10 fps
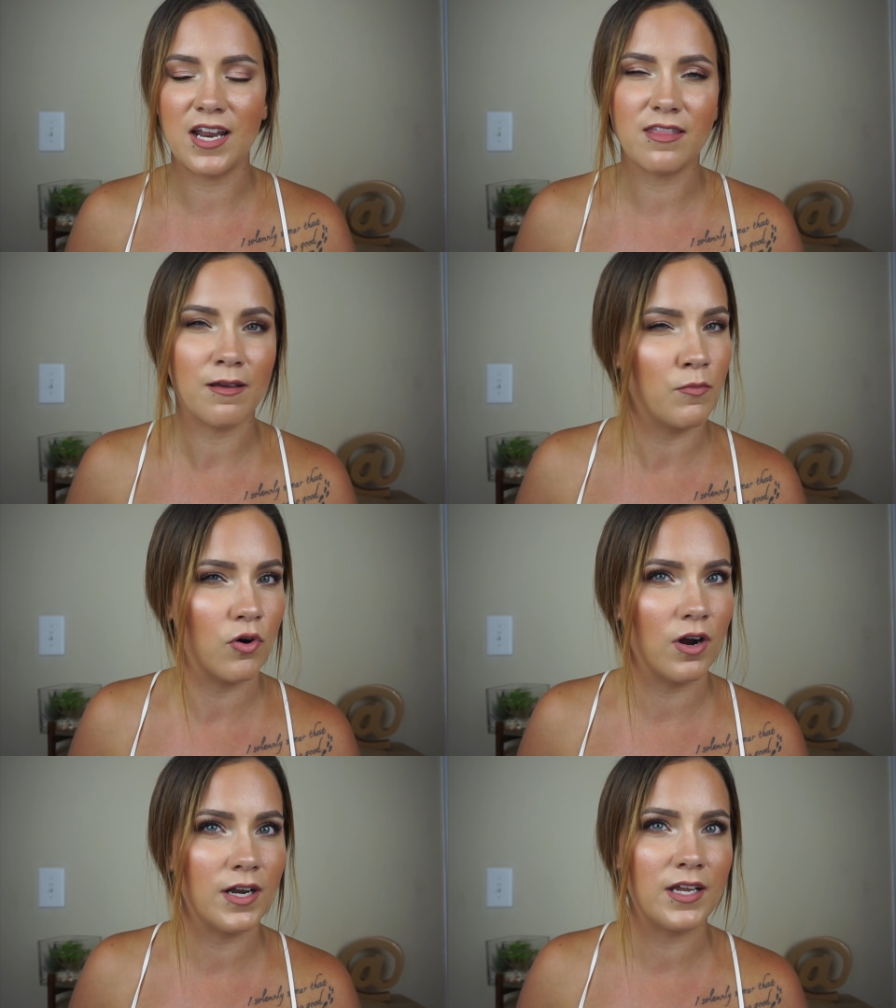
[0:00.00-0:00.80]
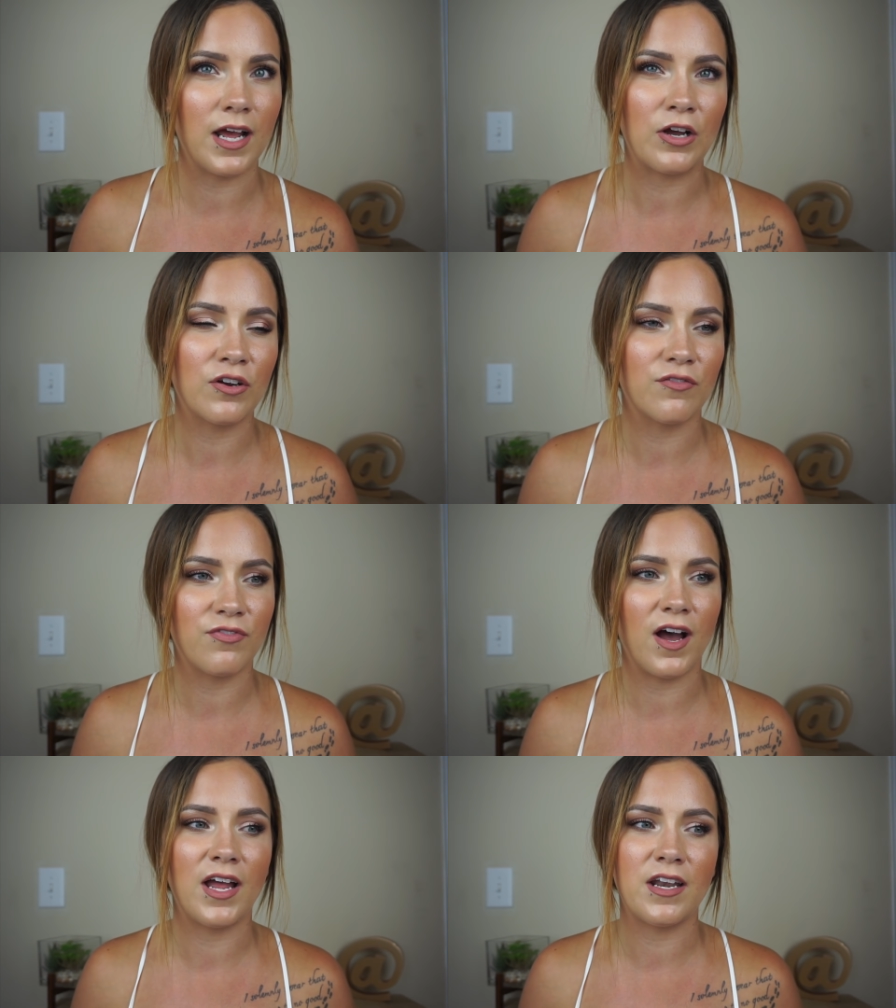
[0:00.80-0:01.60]
anything more on it. I couldn't
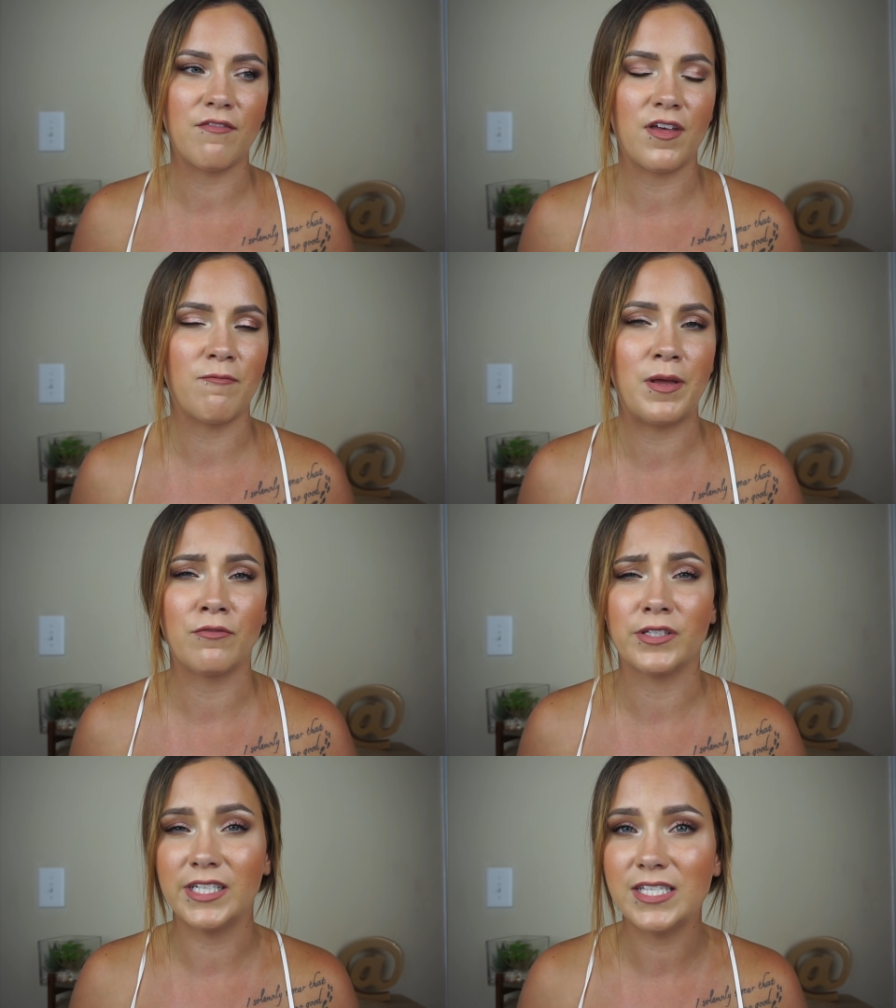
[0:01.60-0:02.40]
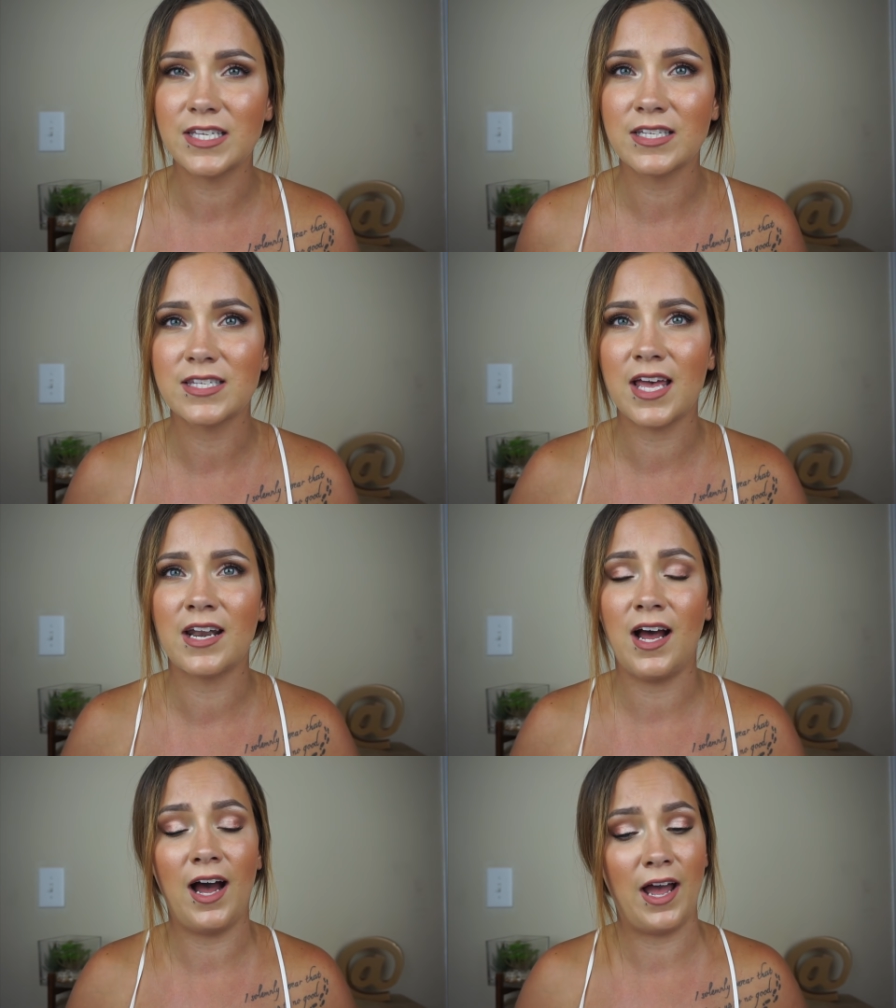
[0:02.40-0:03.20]
find if they've been released since
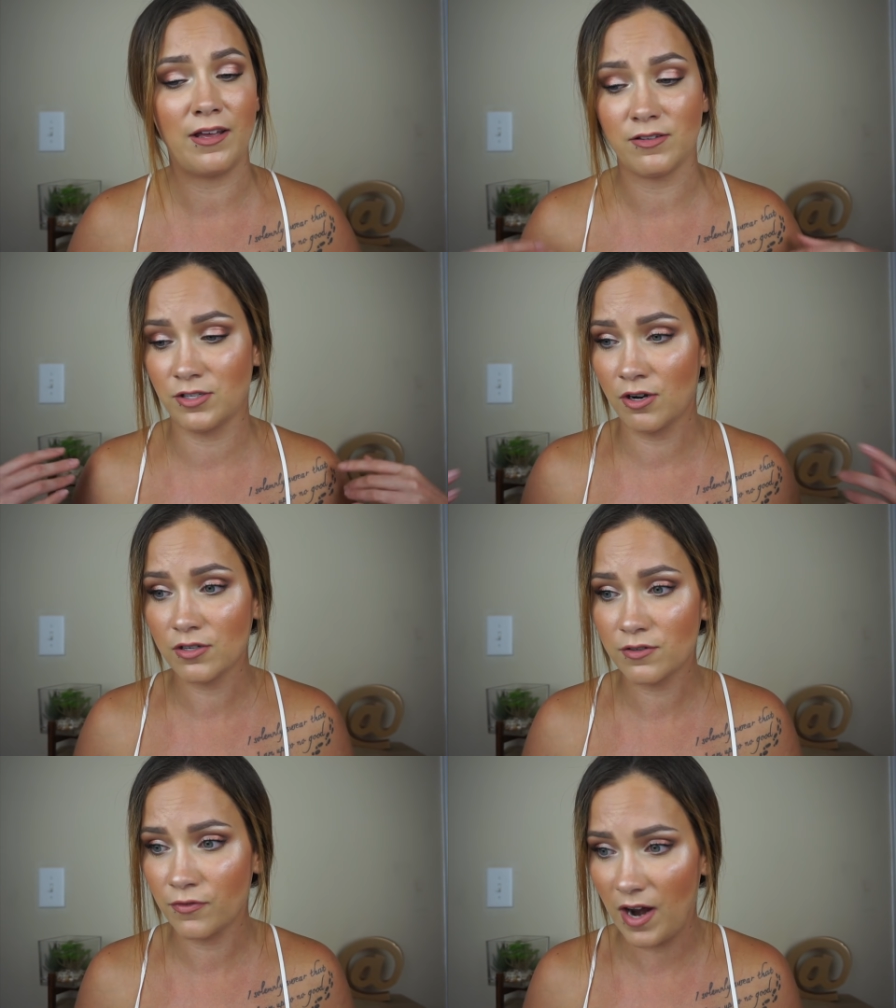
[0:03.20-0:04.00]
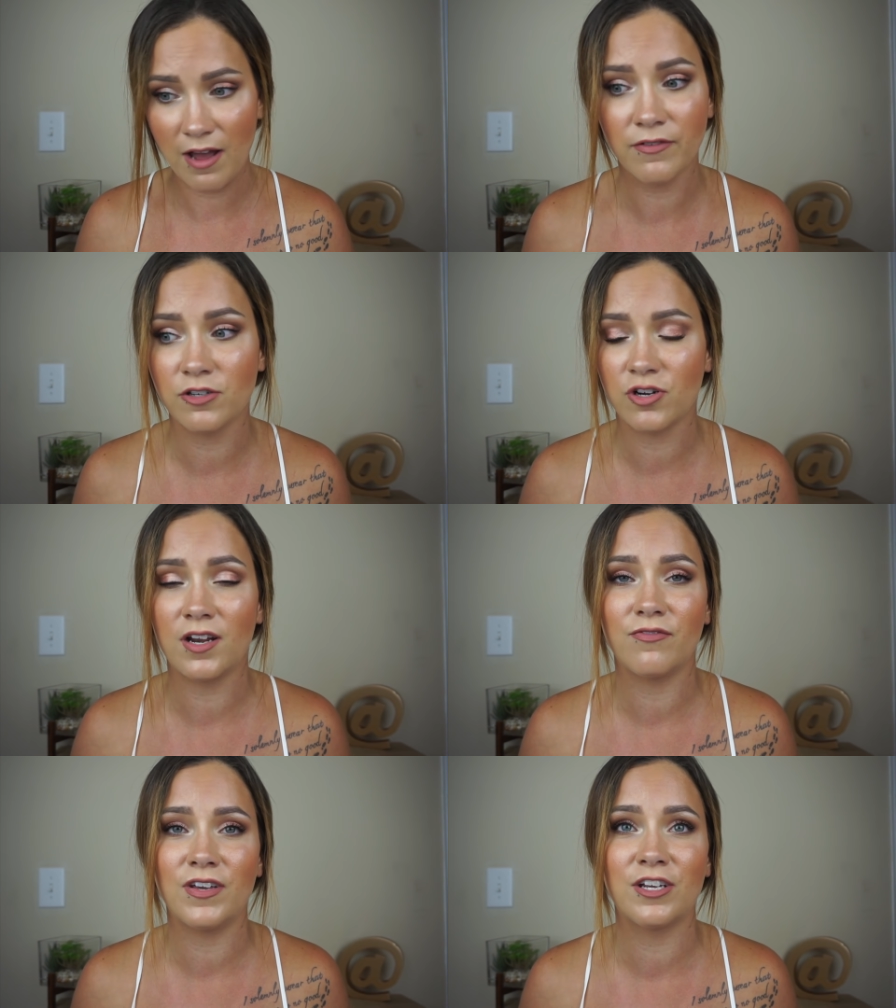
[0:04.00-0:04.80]
then. I searched forever
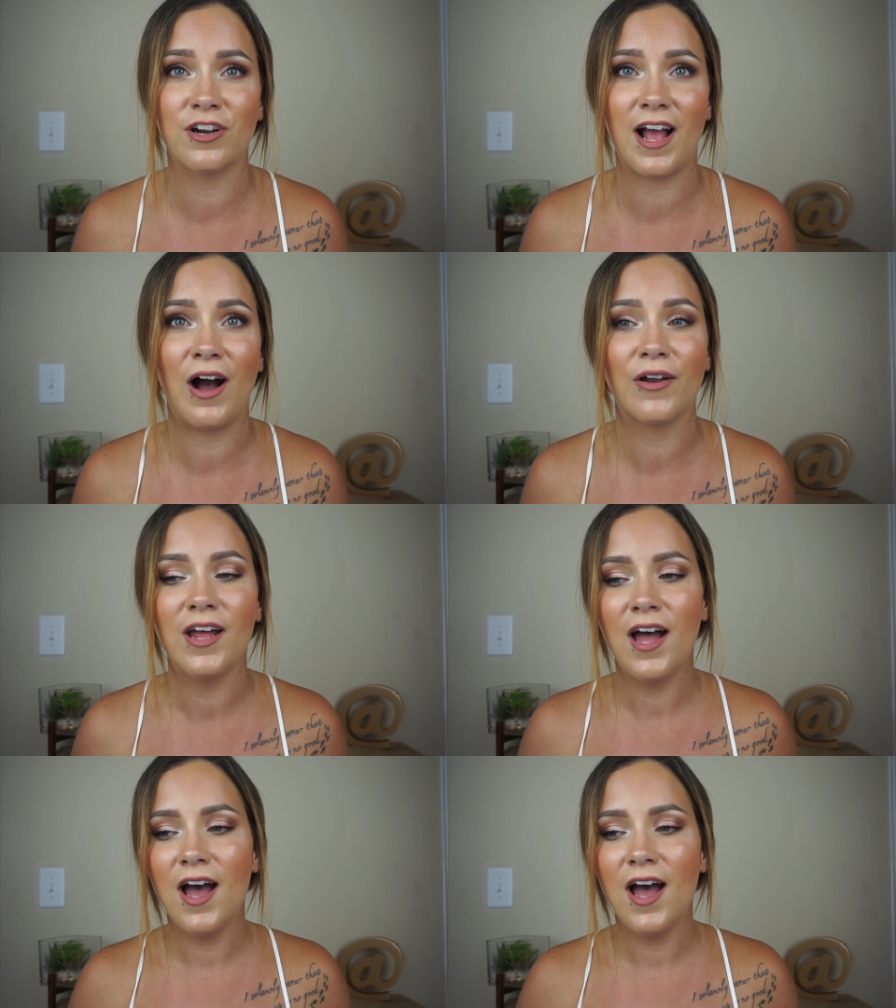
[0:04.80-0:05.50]
trying to figure it out.